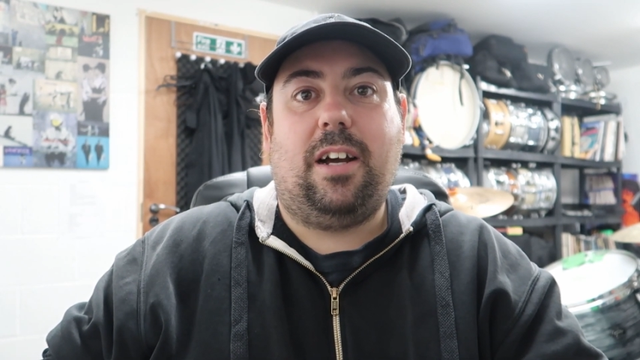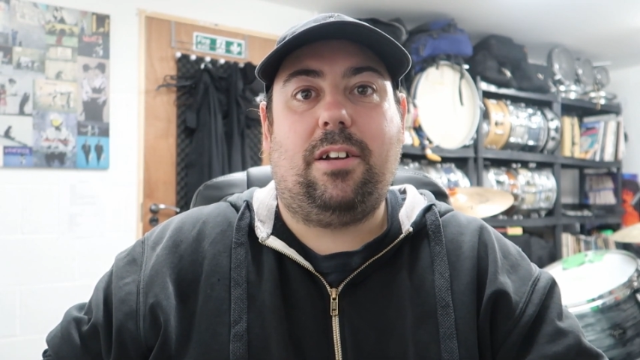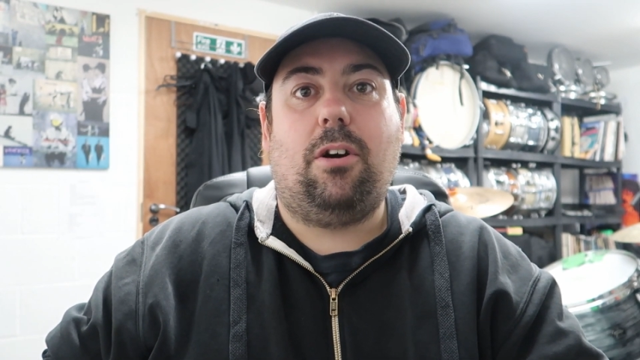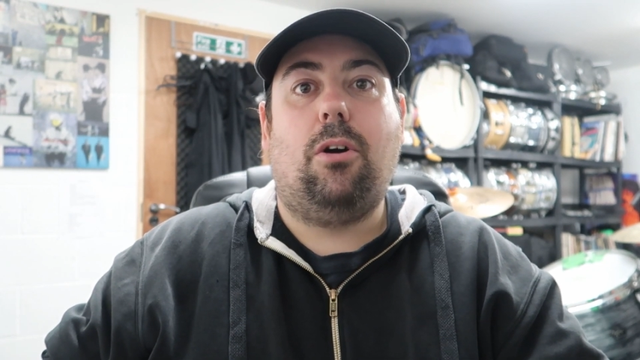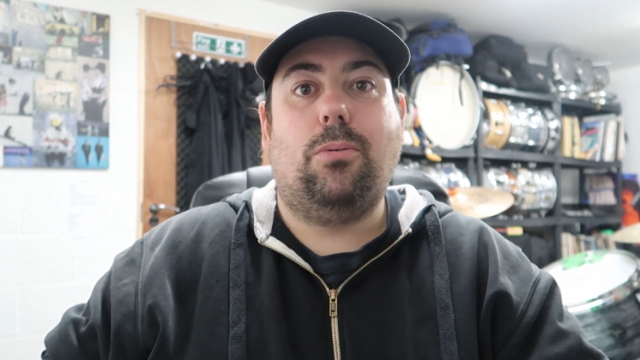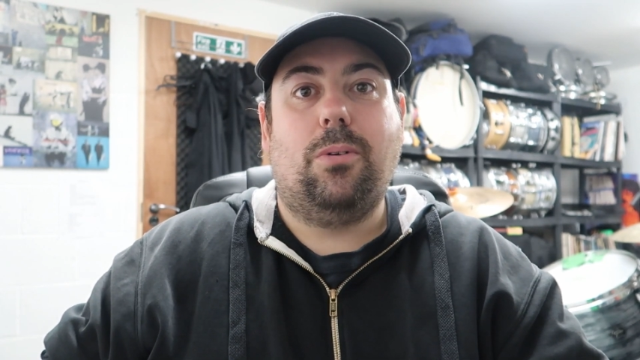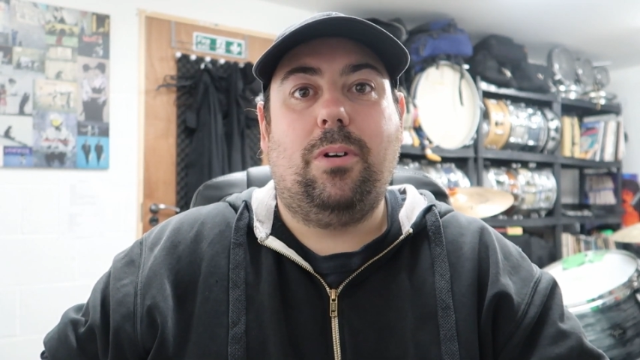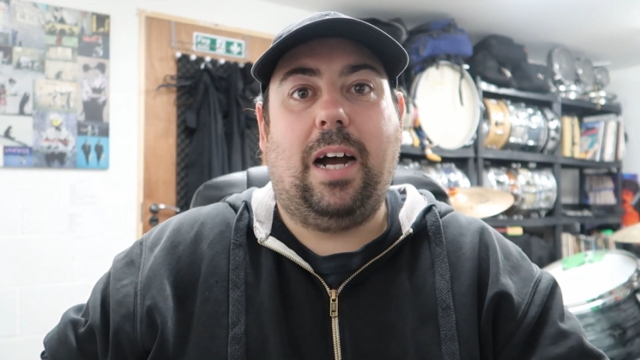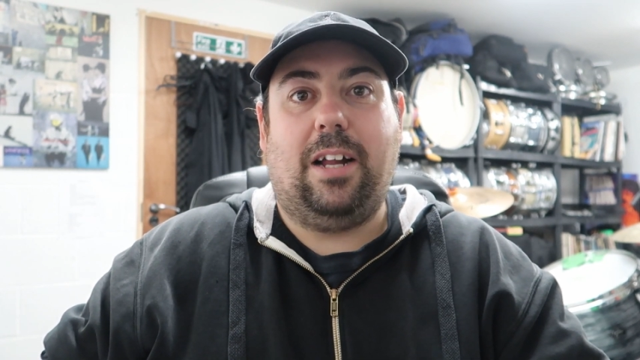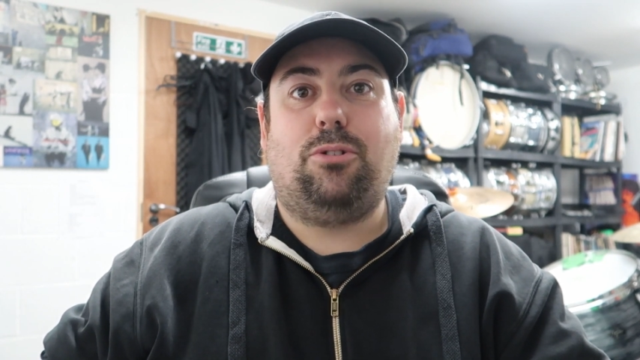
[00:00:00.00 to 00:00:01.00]
I had a whole
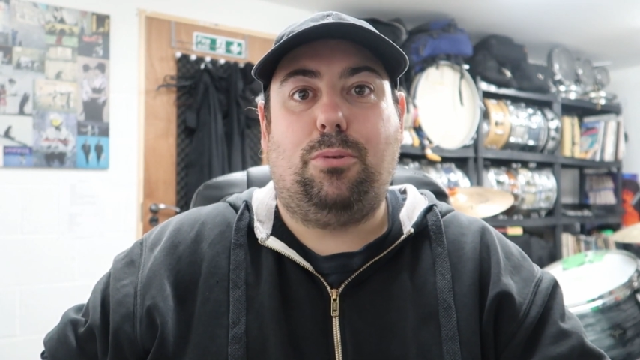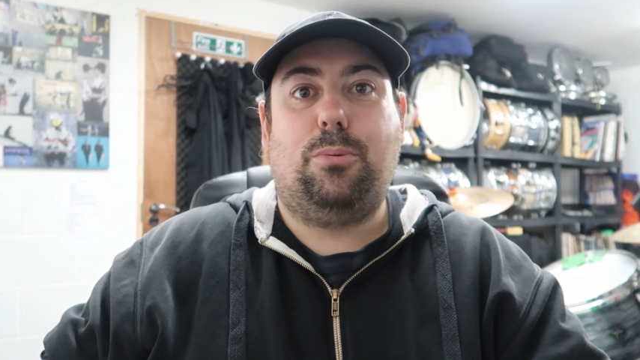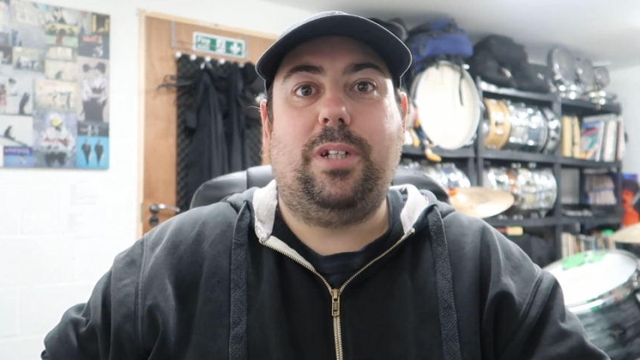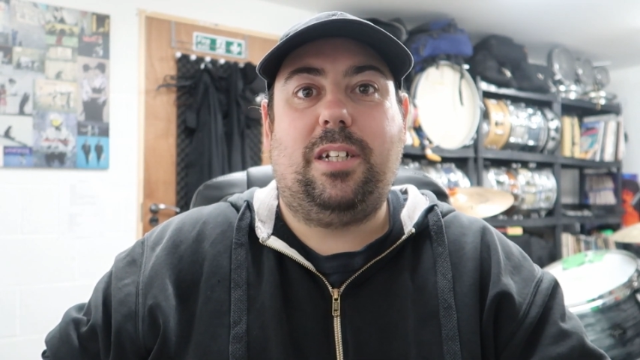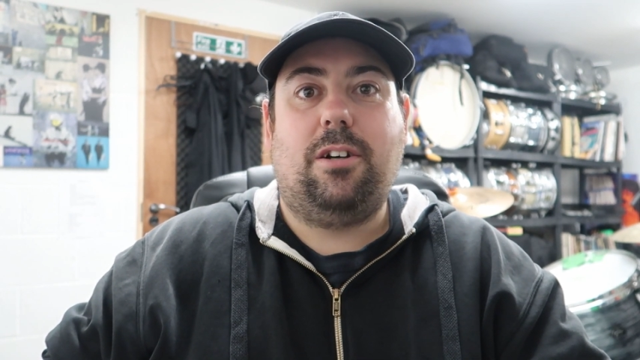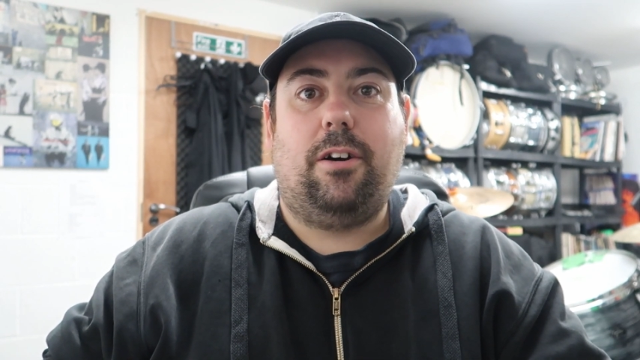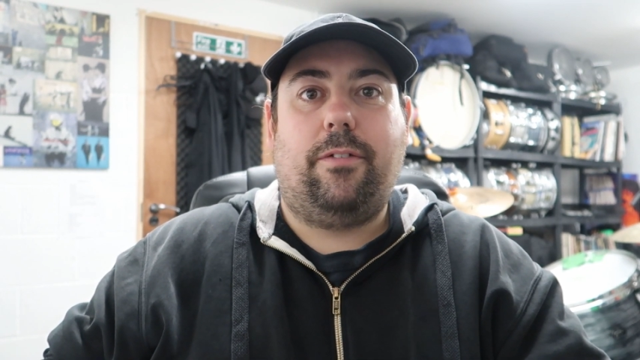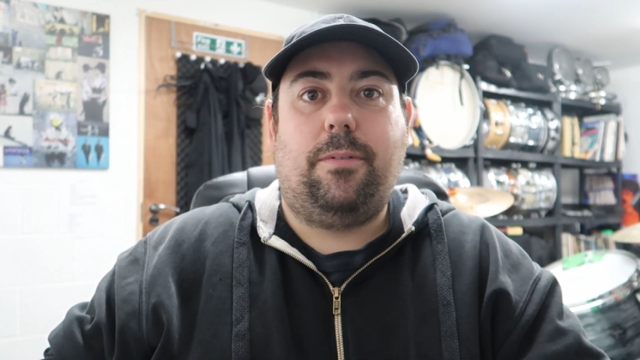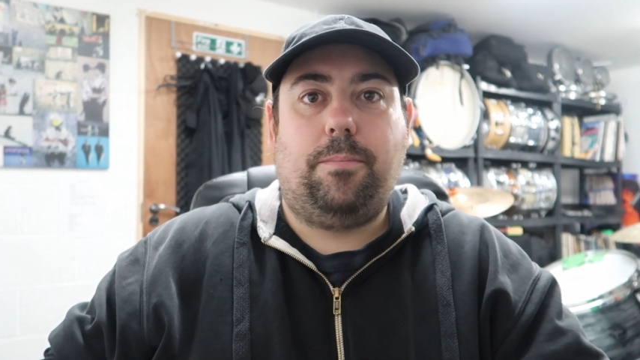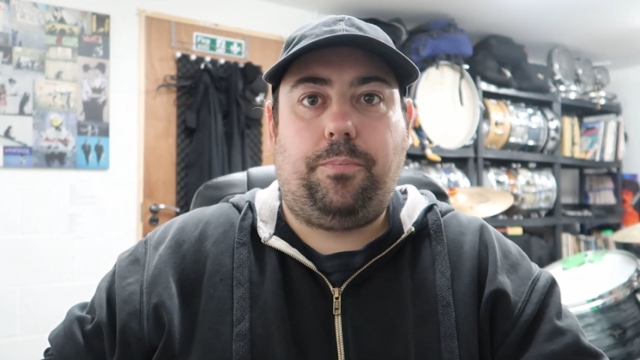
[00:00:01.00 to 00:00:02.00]
actual week
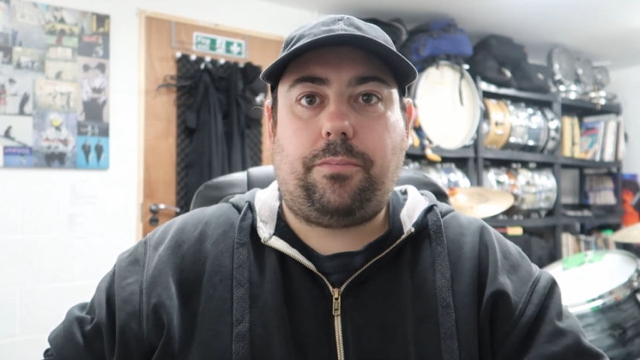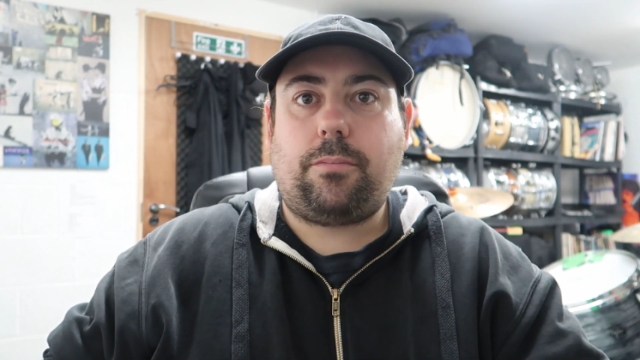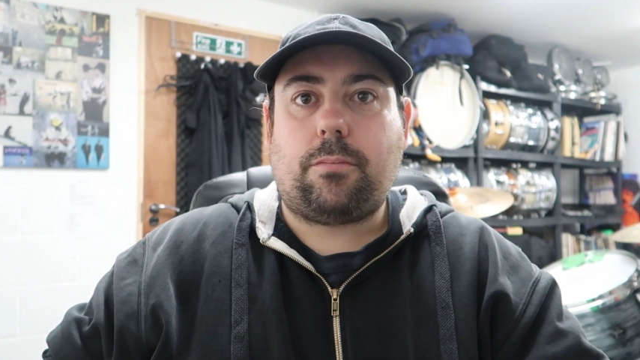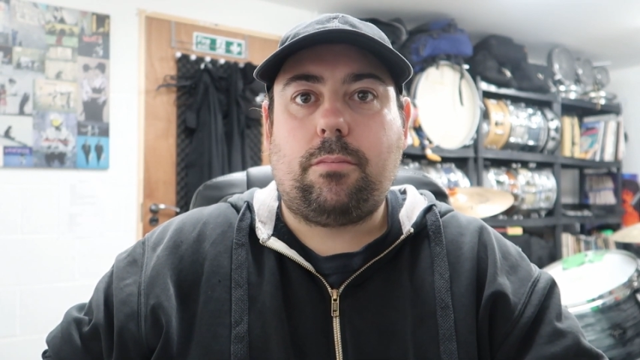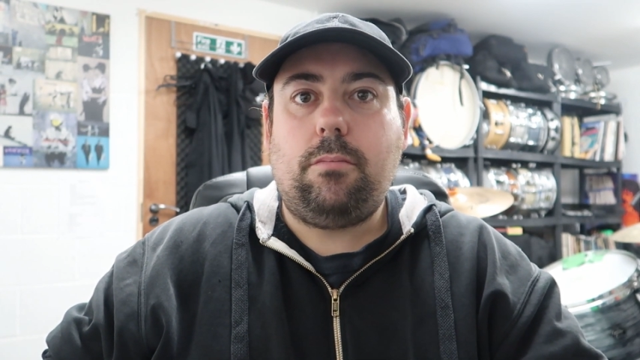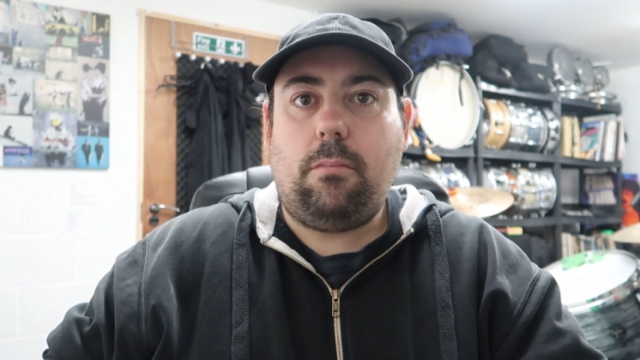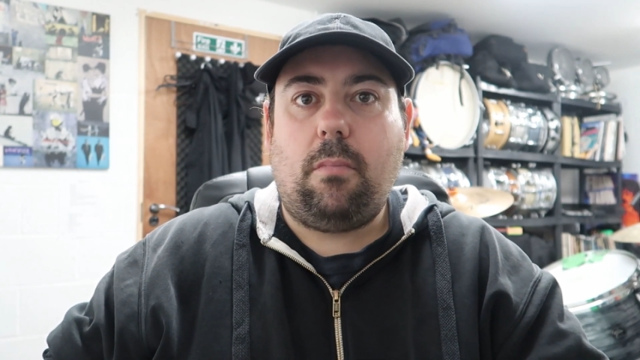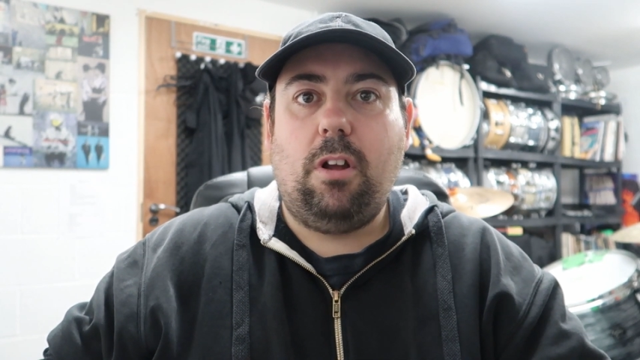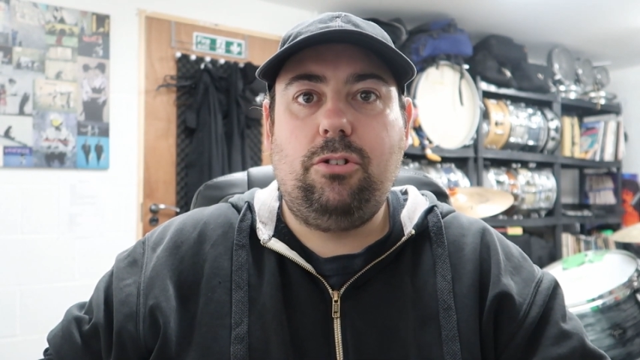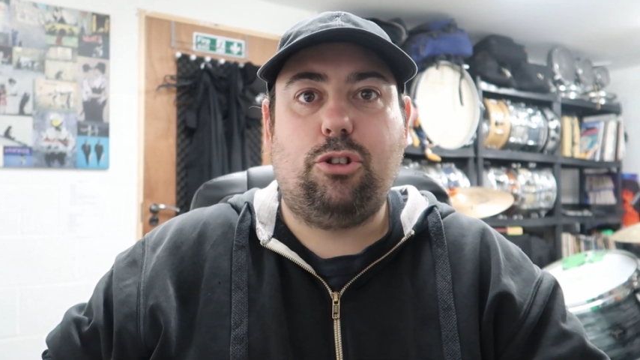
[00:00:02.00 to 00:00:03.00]
off,
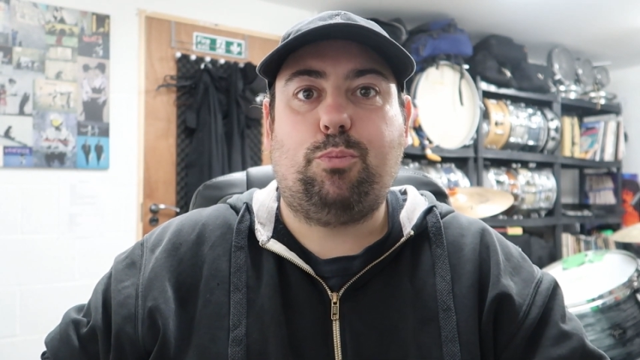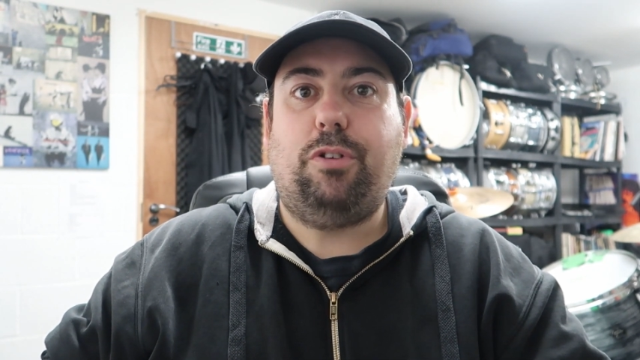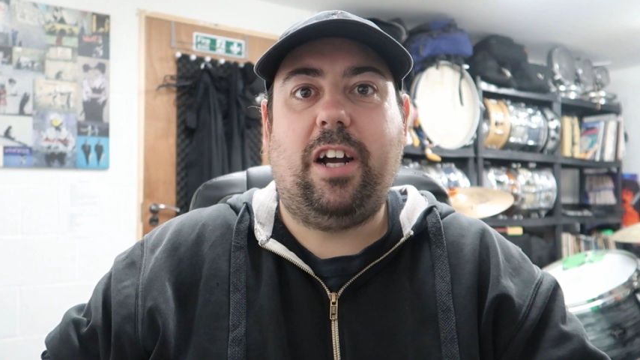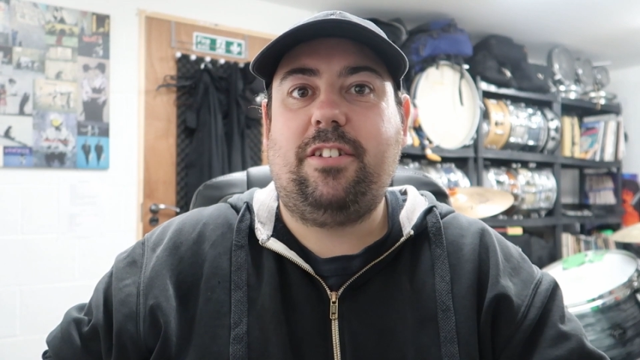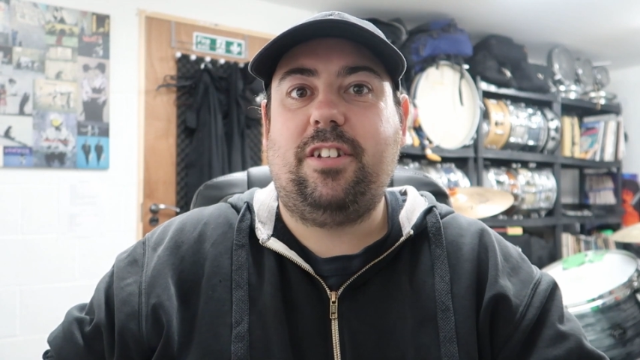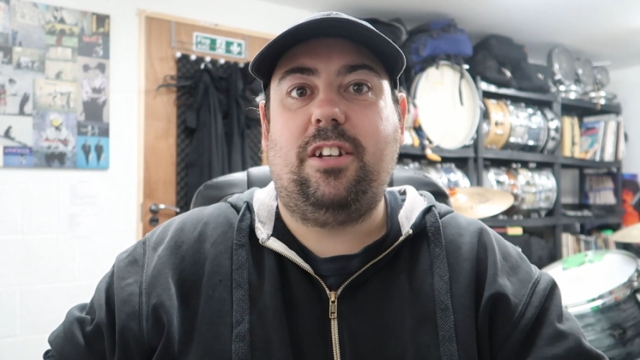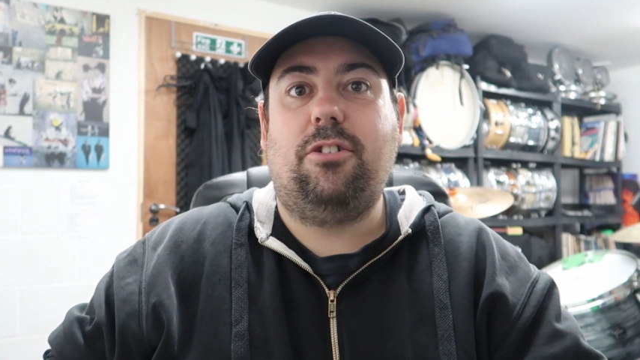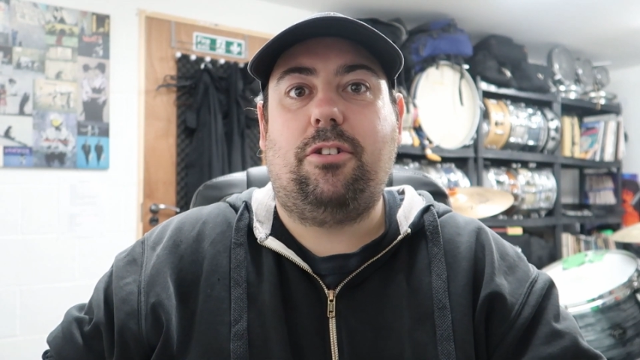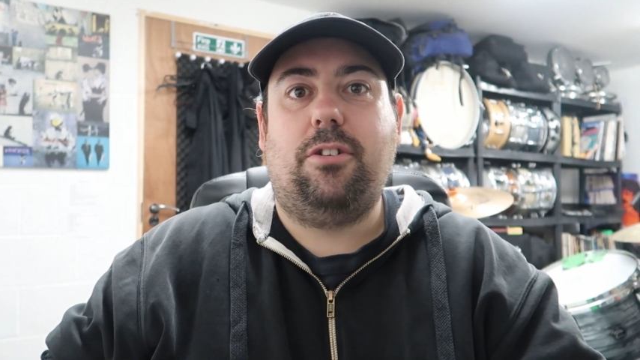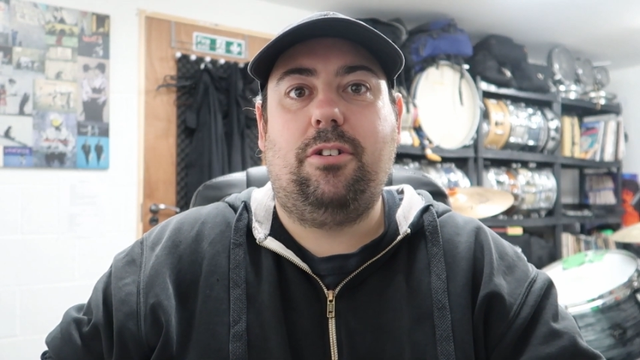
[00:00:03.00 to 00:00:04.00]
just practicing.